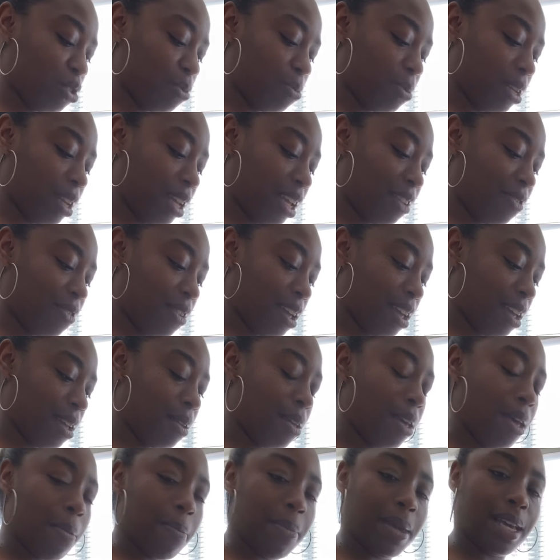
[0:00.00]
you believe in
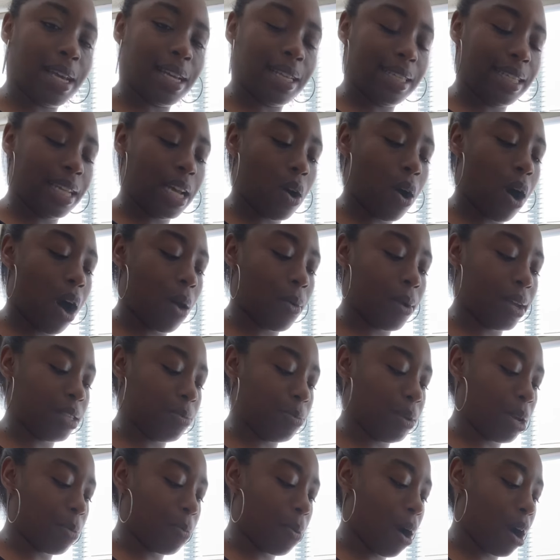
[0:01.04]
because they'll always
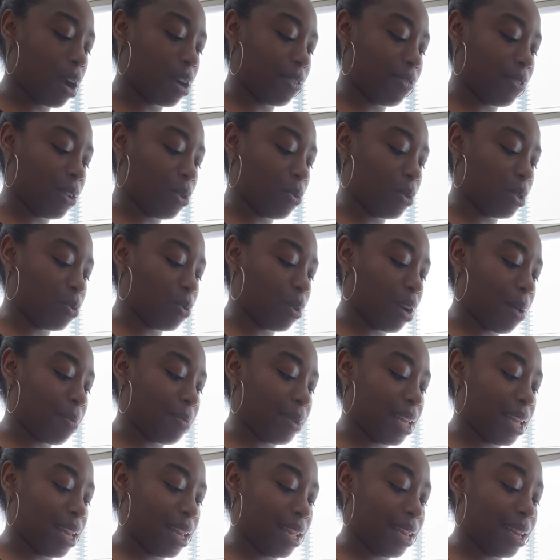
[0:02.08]
be a part of you is what i'm
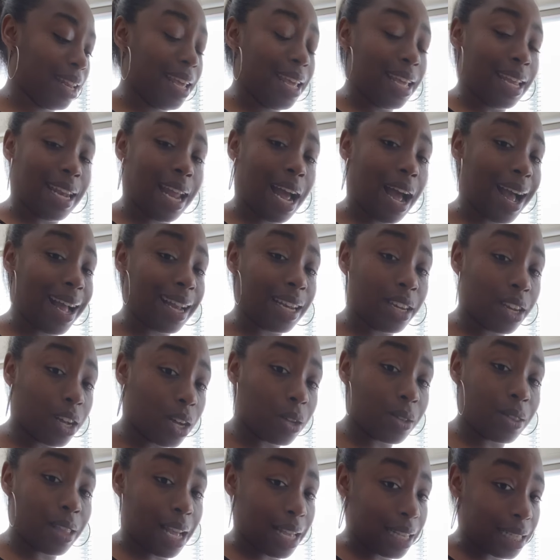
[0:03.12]
getting now i know
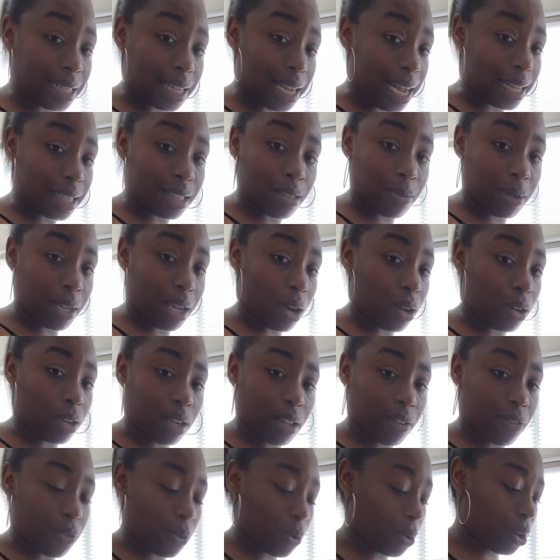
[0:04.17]
that's got to be only
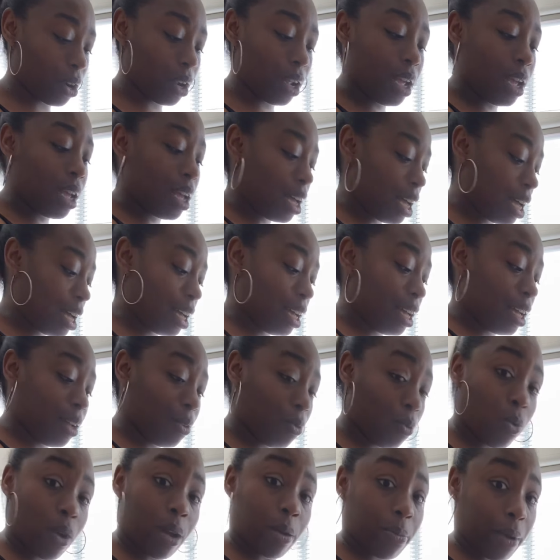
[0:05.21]
for uh
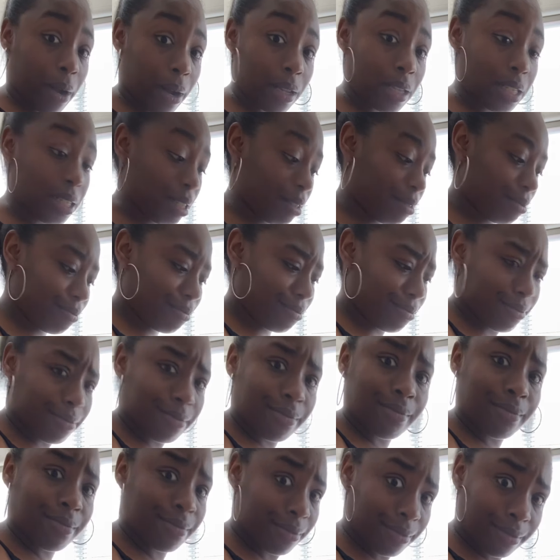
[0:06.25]
one person
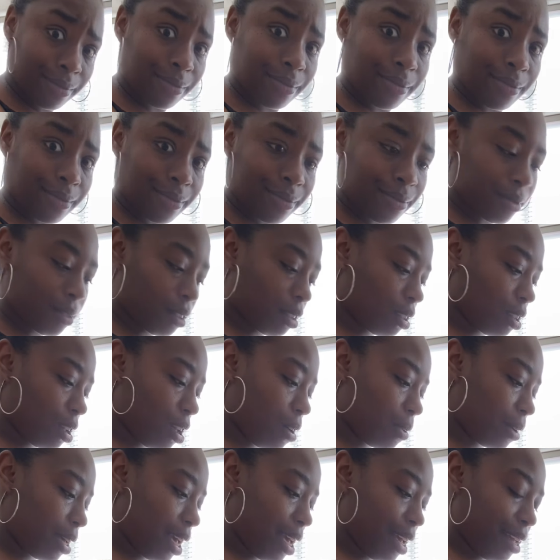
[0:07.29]

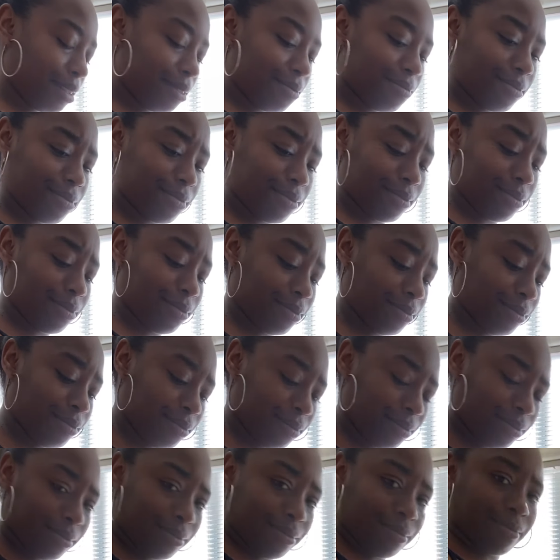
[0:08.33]
okay
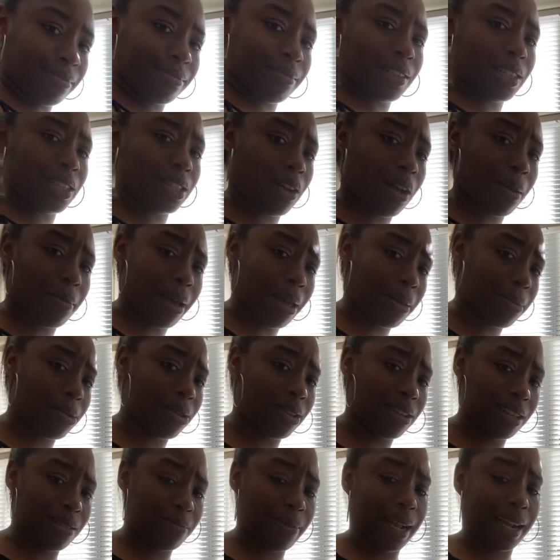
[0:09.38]
so i might pull
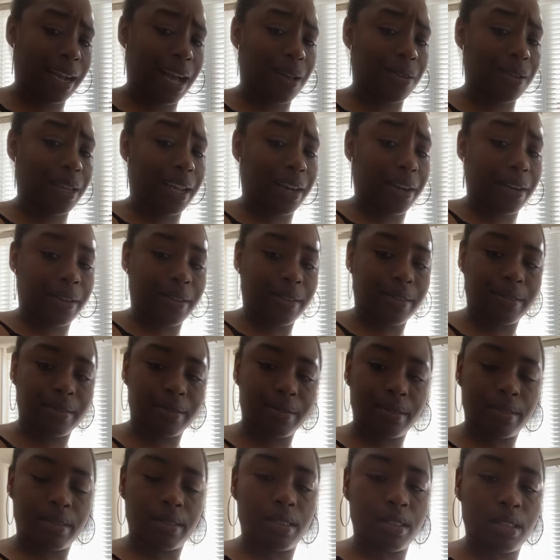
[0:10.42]
these back out later
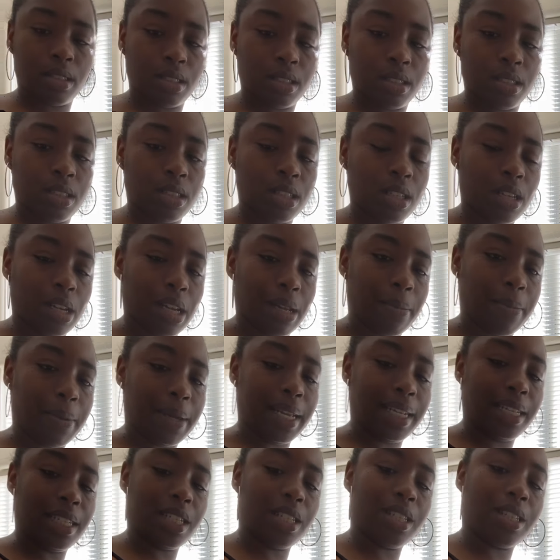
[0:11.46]
but
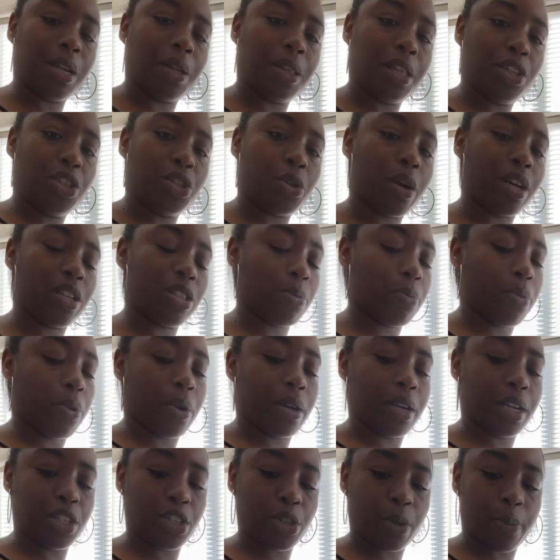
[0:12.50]
just know that you are
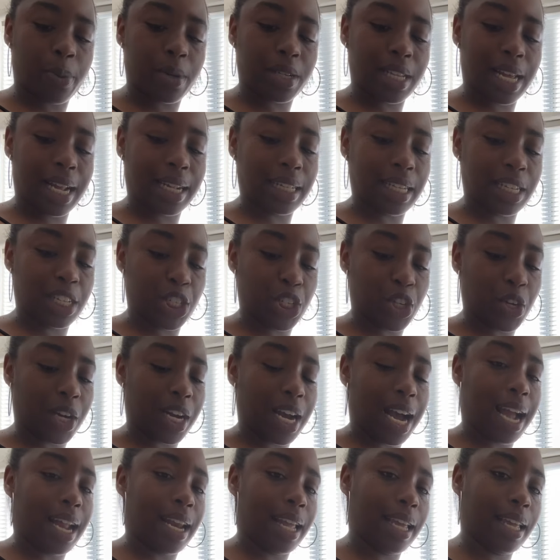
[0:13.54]
supported you're protected you're
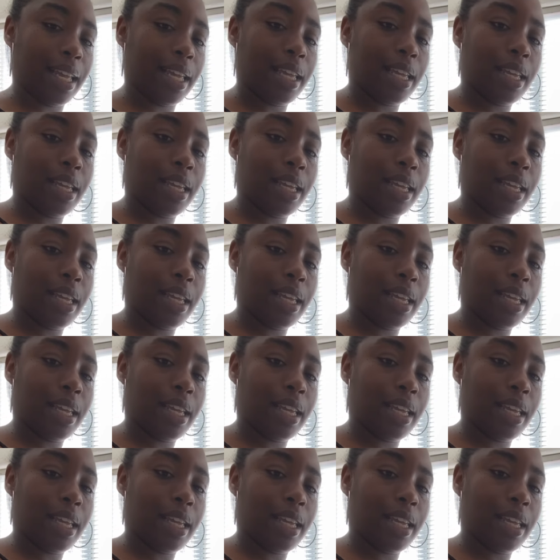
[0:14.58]
guided